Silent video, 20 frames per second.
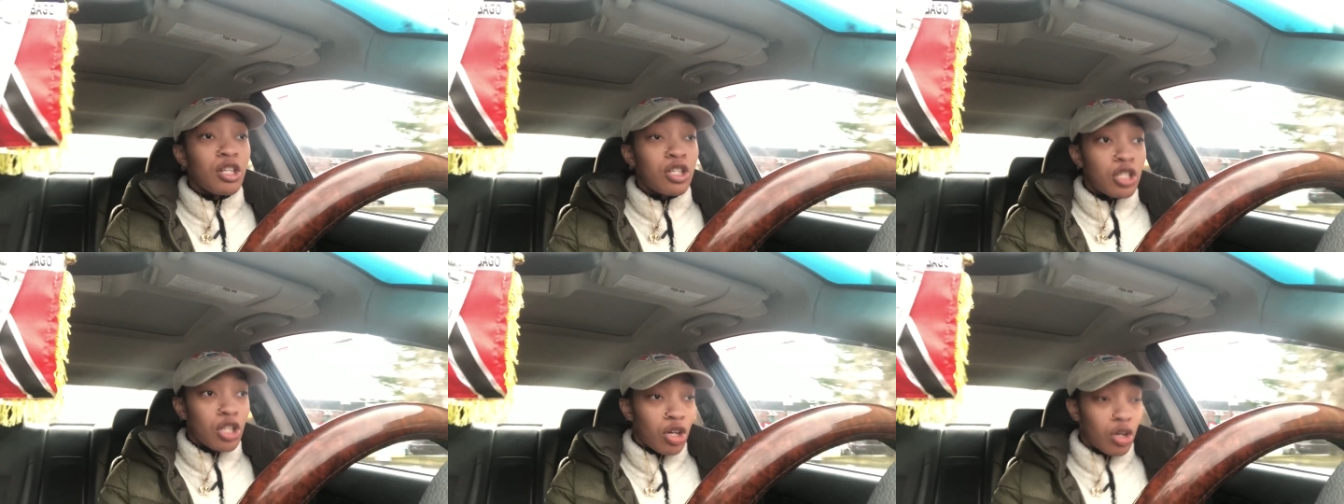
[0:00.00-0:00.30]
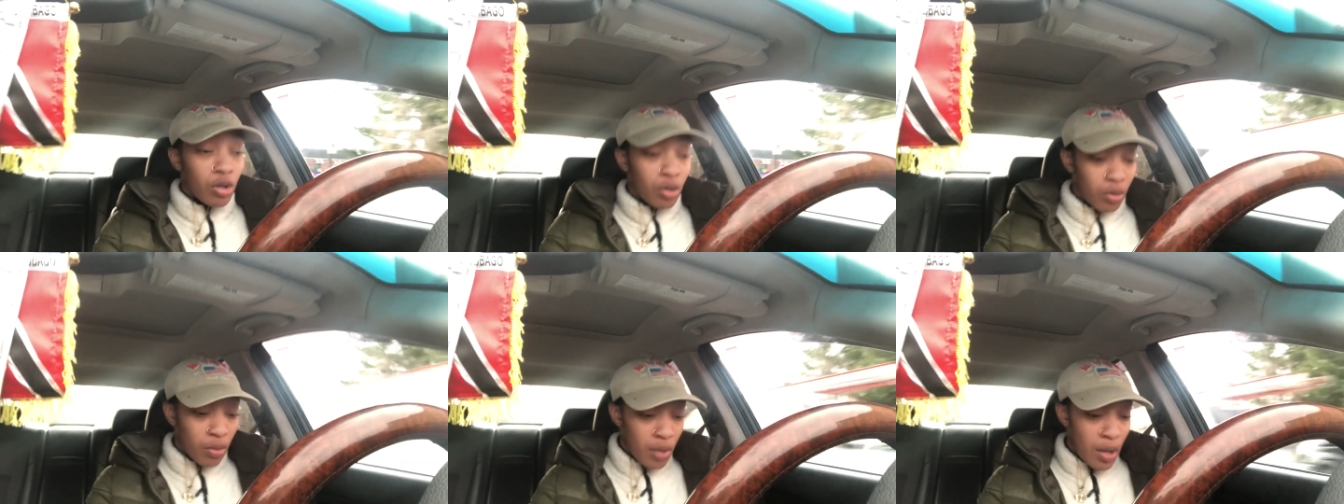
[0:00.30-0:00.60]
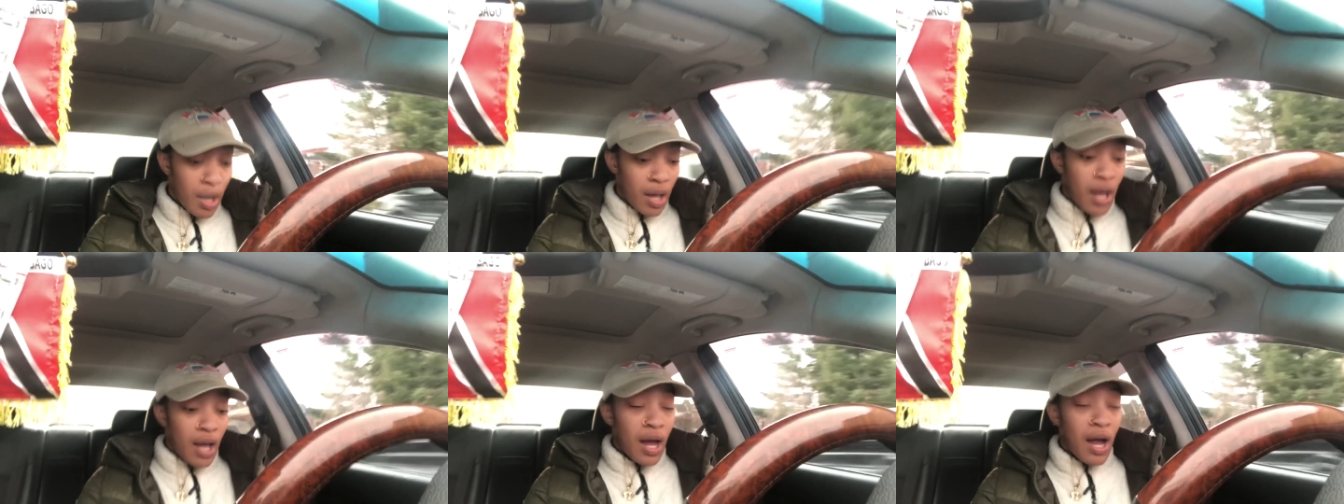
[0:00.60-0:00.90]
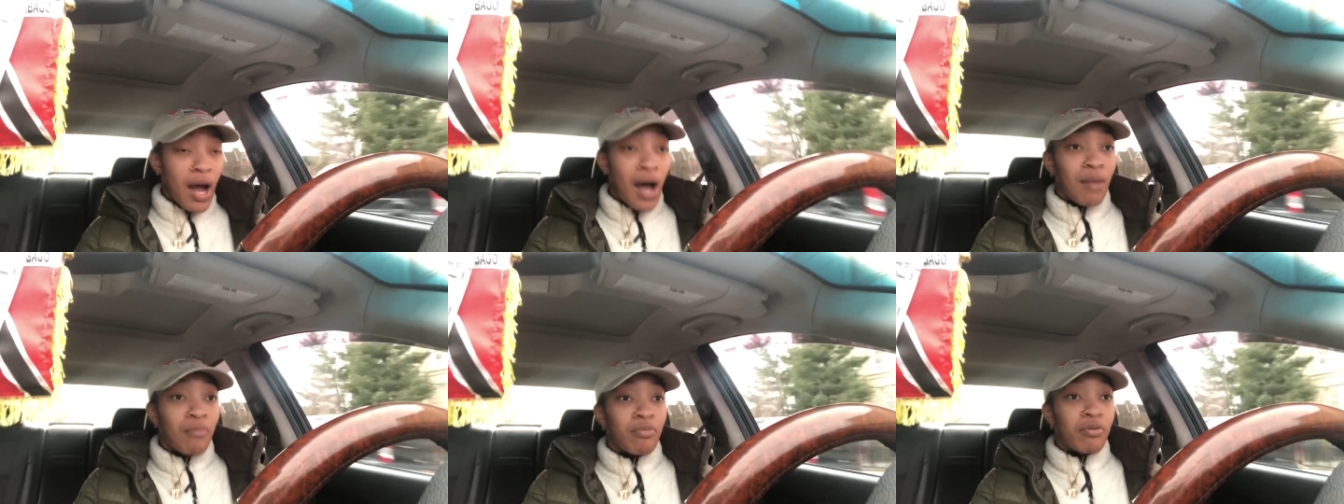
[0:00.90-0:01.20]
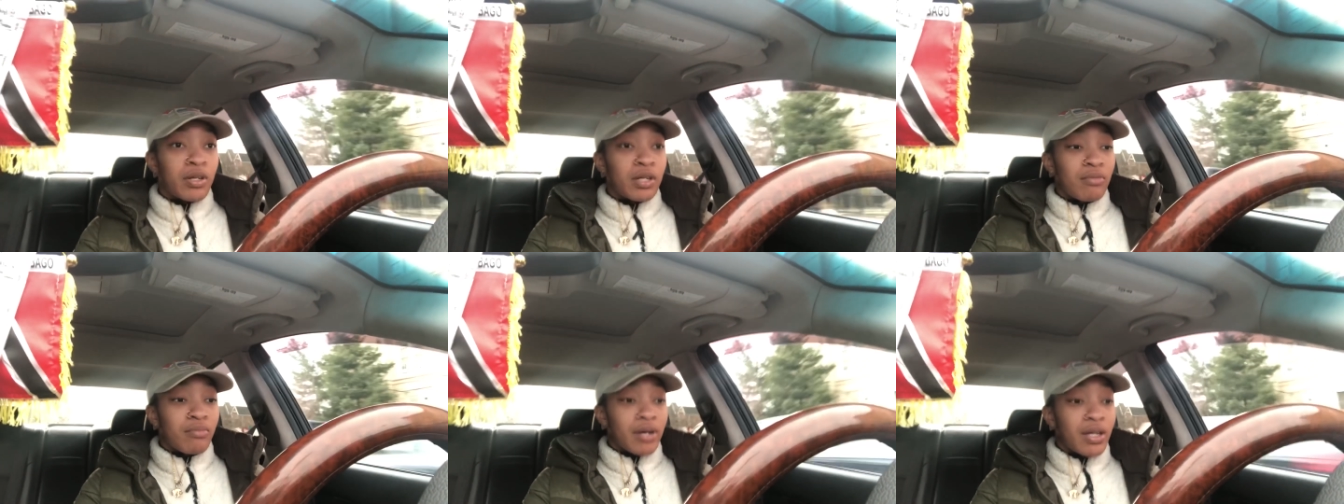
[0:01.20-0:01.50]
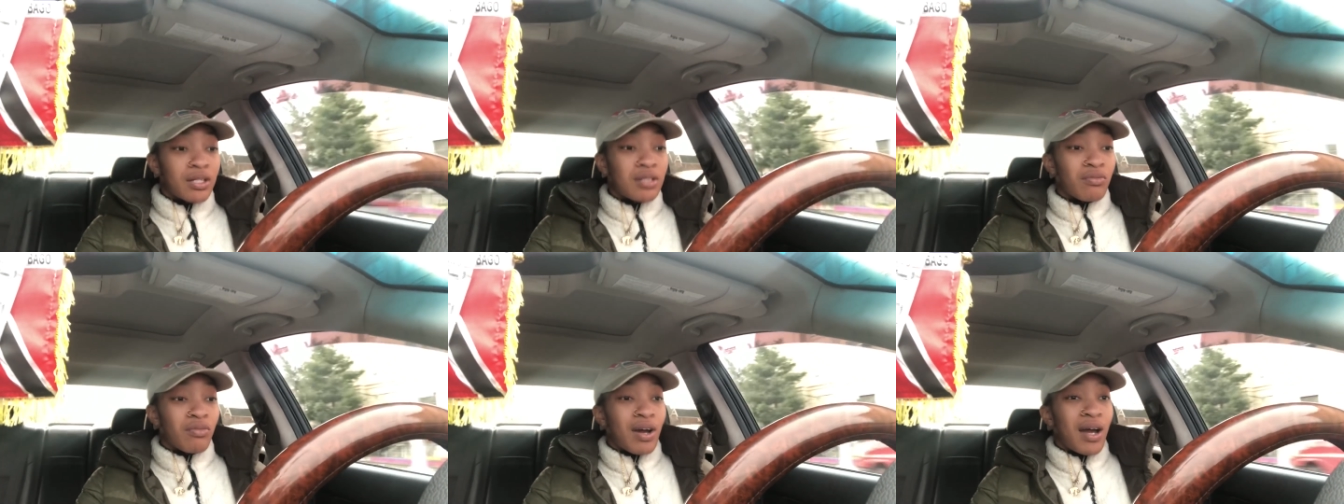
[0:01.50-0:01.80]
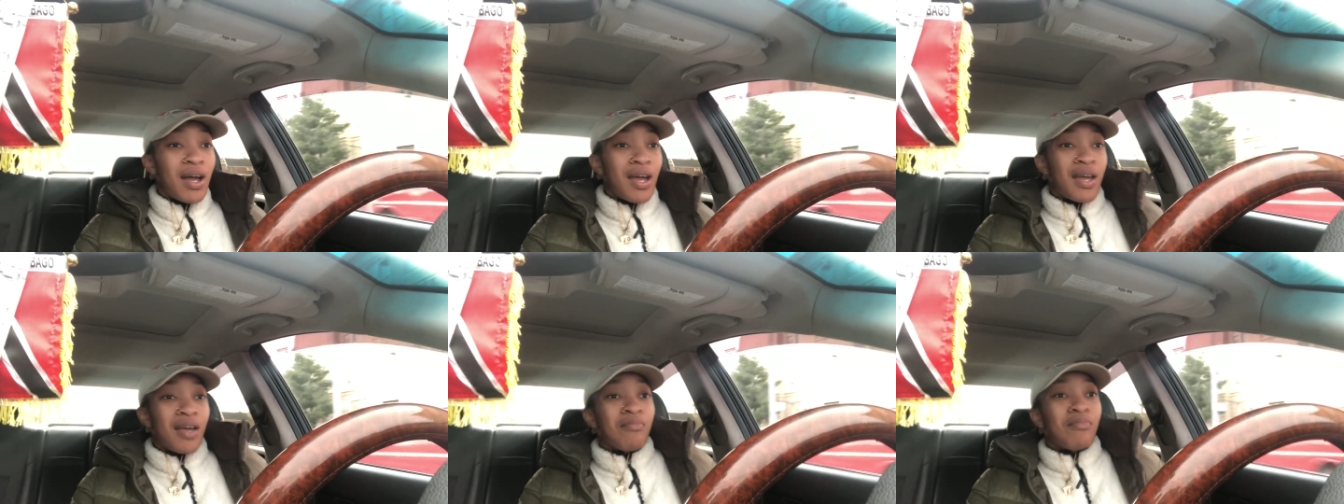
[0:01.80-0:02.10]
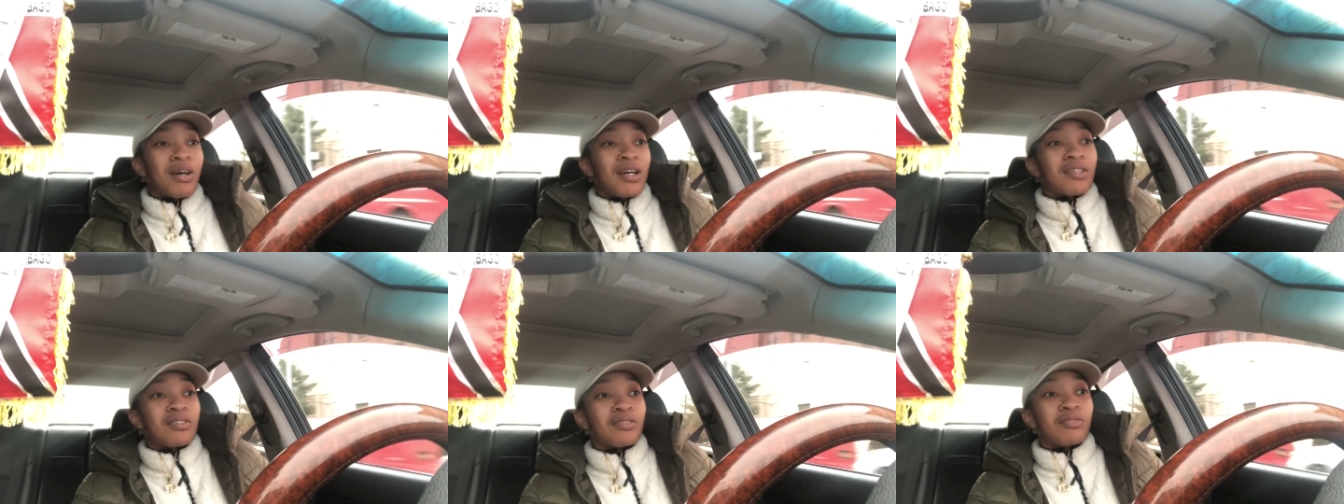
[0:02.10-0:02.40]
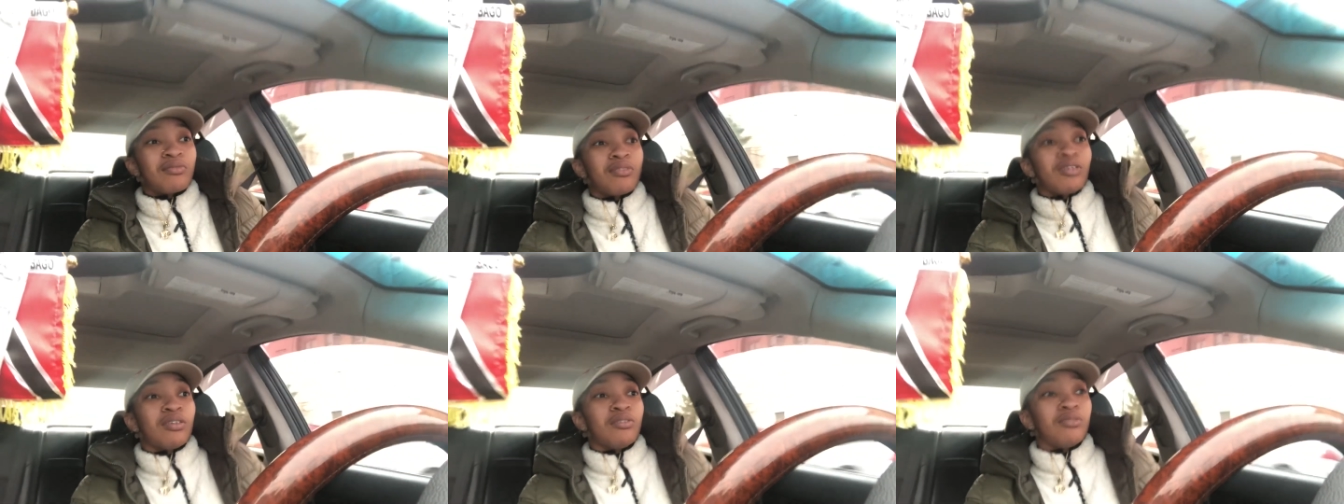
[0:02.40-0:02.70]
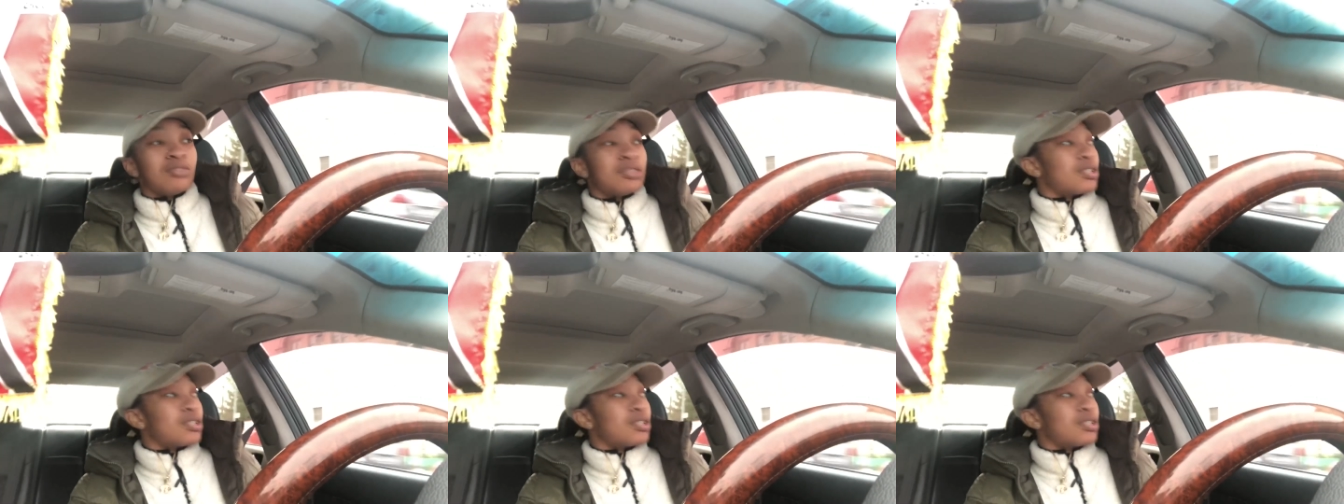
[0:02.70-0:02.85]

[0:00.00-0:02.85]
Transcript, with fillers: so I'm pretty much, why am I so close?